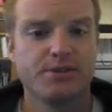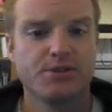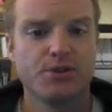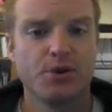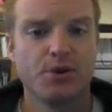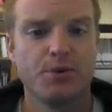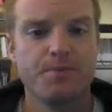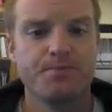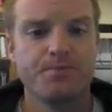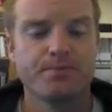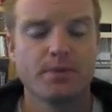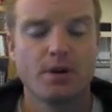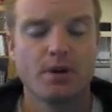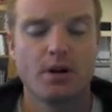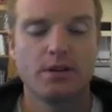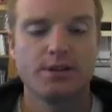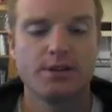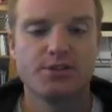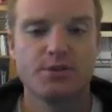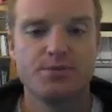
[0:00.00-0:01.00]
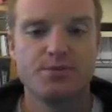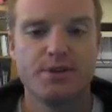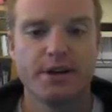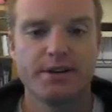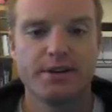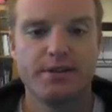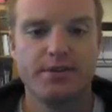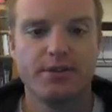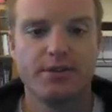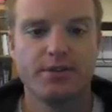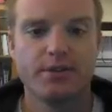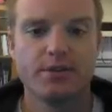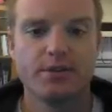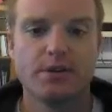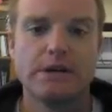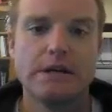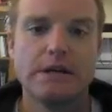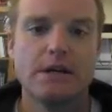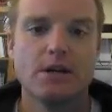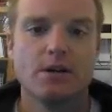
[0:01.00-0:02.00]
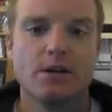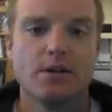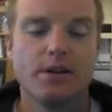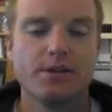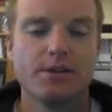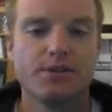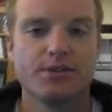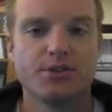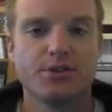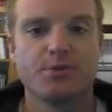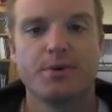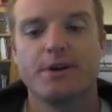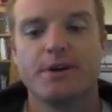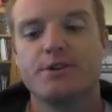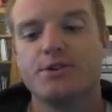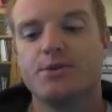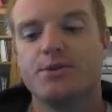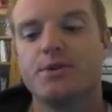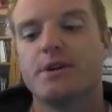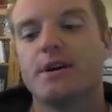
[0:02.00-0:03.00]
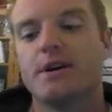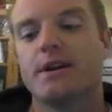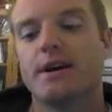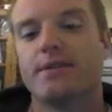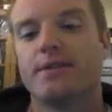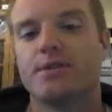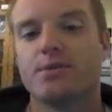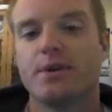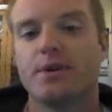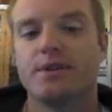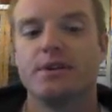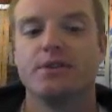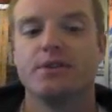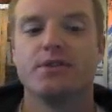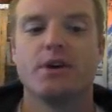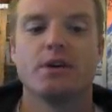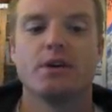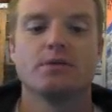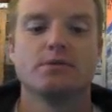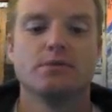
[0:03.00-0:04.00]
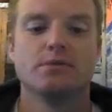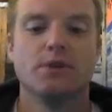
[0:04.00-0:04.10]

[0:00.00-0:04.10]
So our lesson objectives are on this first page. You do not have to write these down.